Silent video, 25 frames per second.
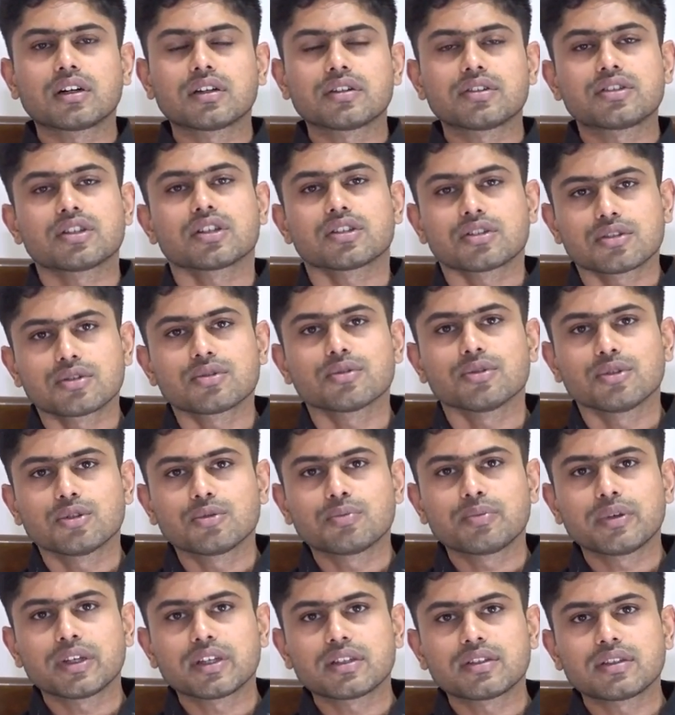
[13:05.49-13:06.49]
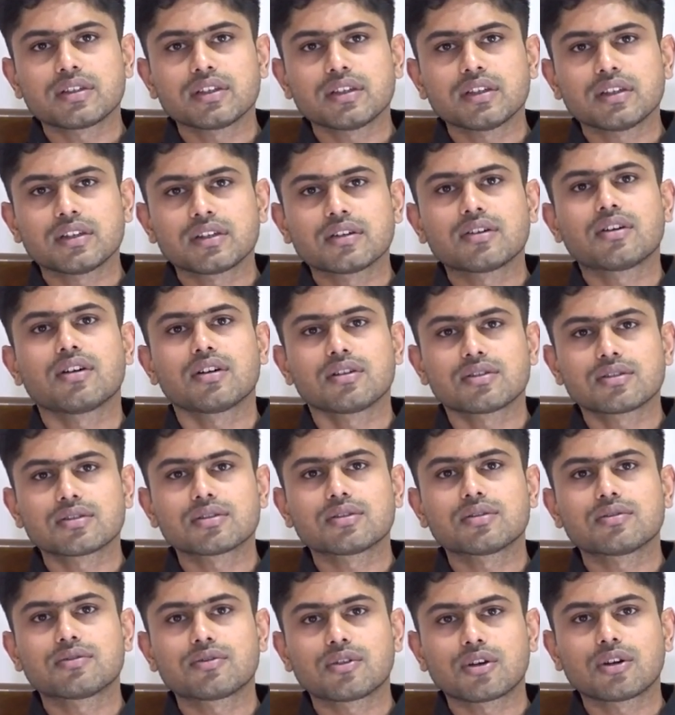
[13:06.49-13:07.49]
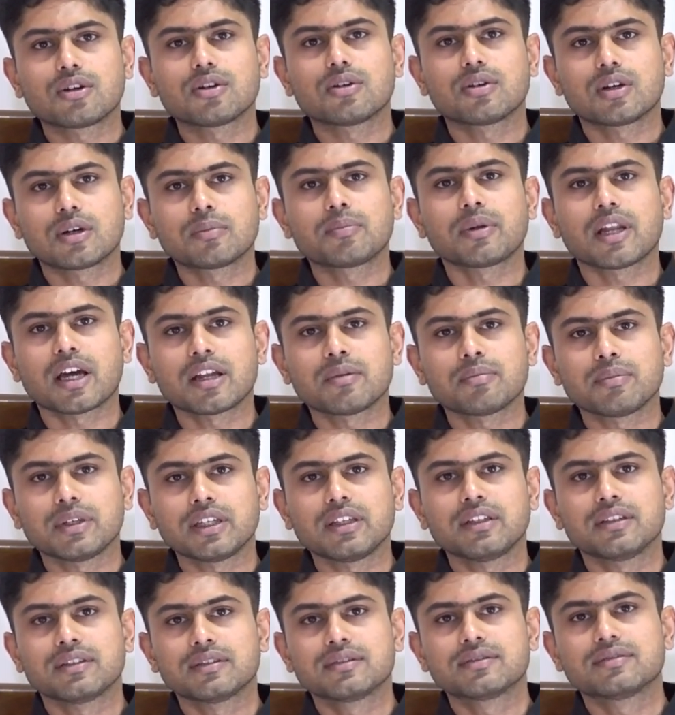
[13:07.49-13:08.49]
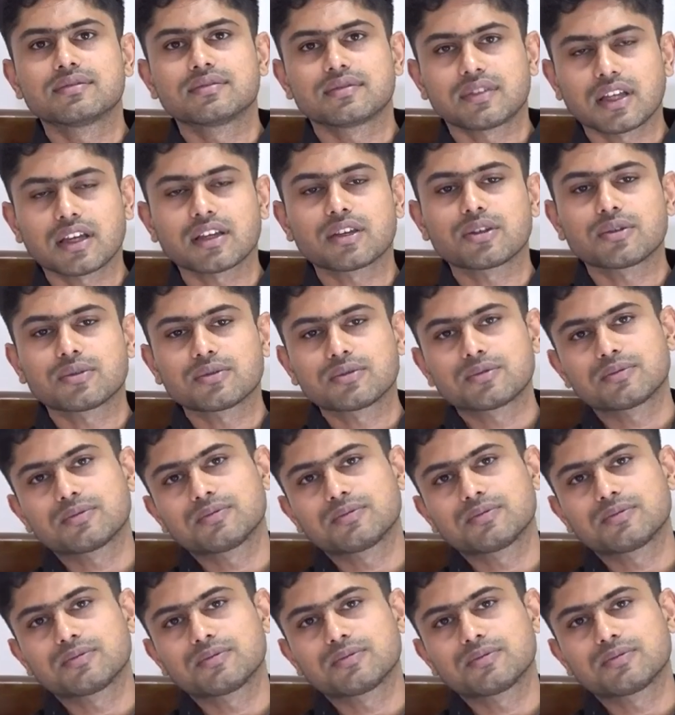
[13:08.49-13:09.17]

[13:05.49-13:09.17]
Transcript: just do UPSC, also follow a plan B. Thank you.